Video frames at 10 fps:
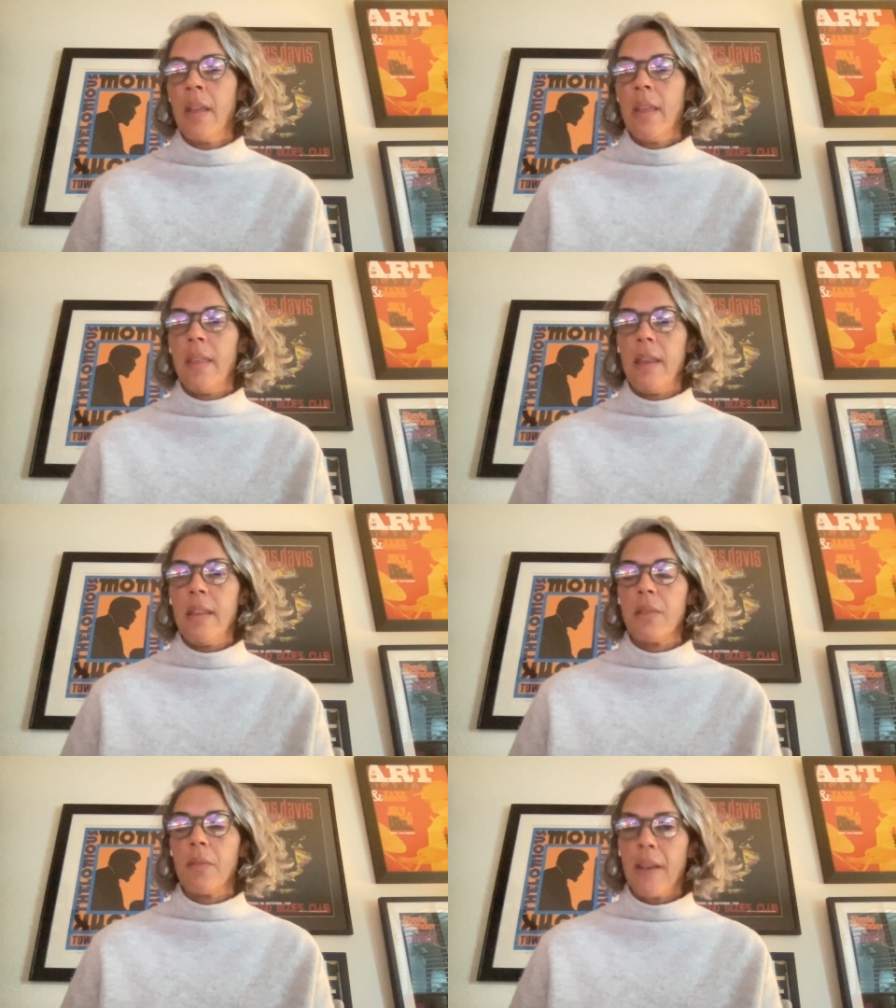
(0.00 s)
The
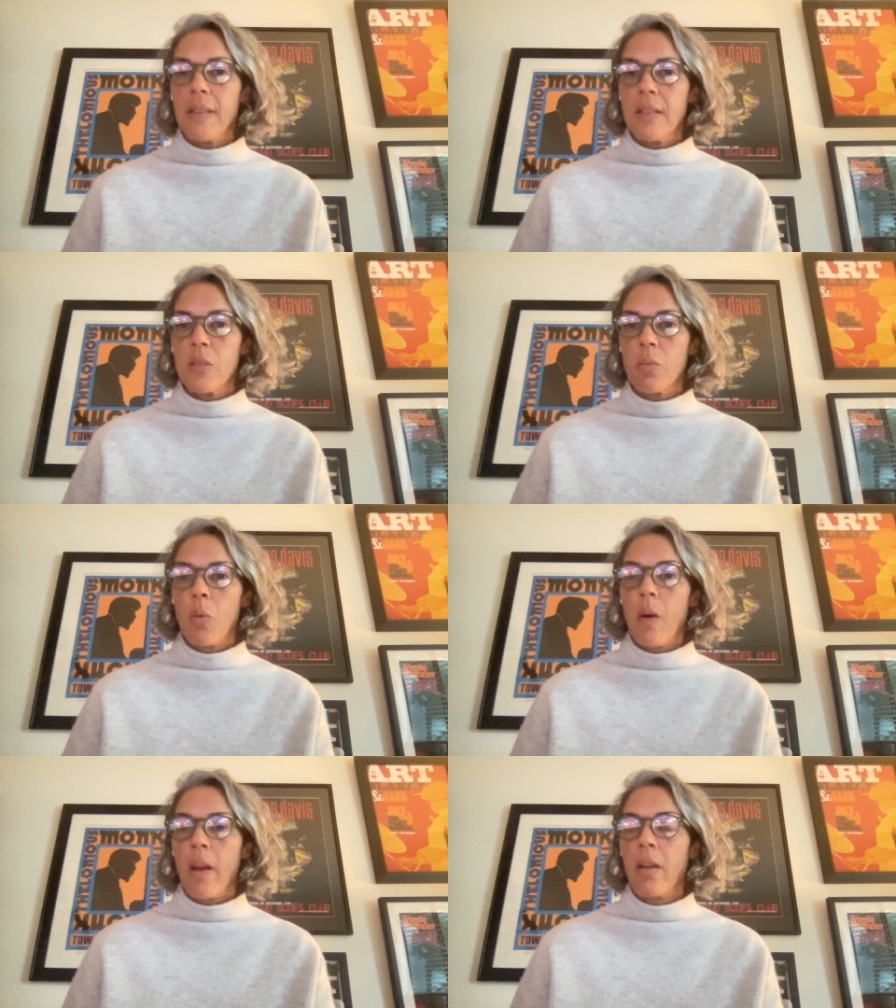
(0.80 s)
devices
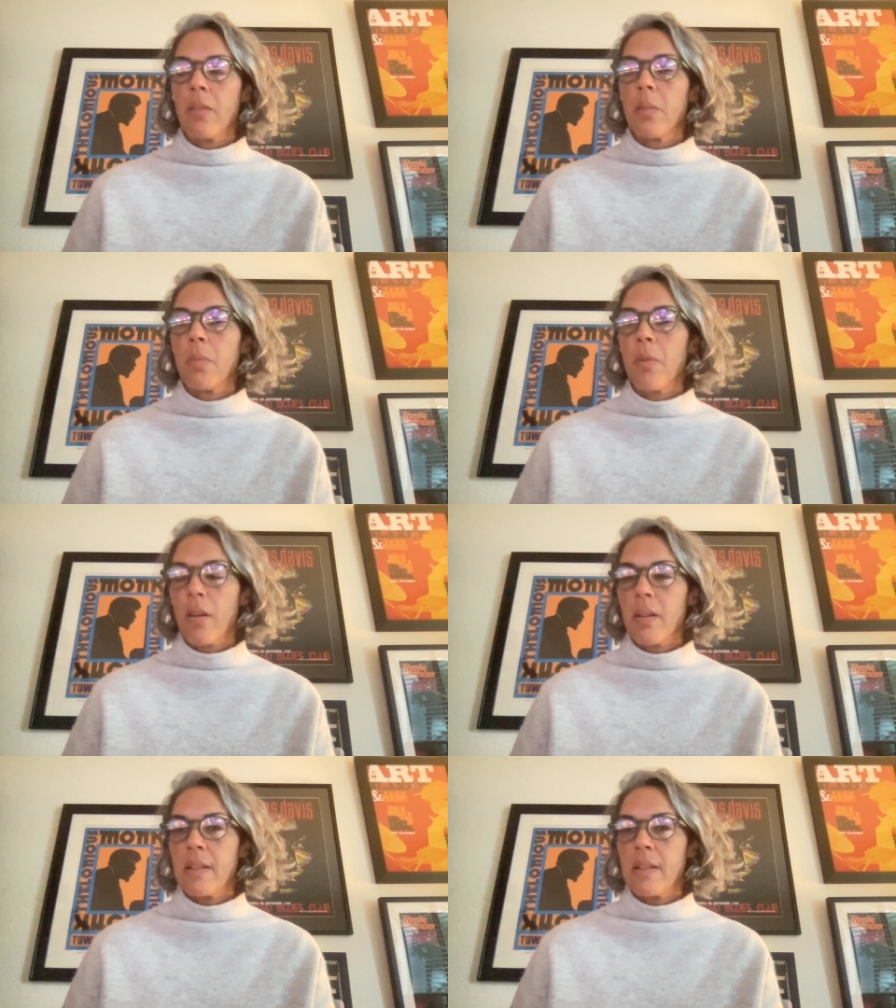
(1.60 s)
required, the product